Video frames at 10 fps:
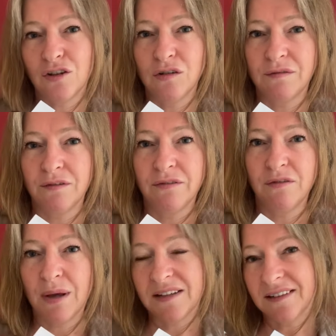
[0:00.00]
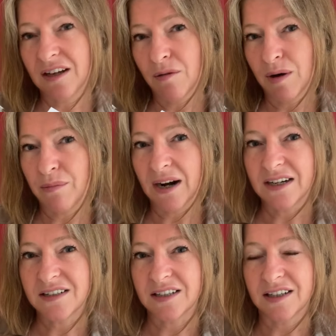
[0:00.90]
useful for mixing up my
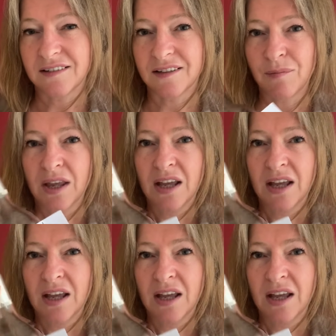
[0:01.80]
practice.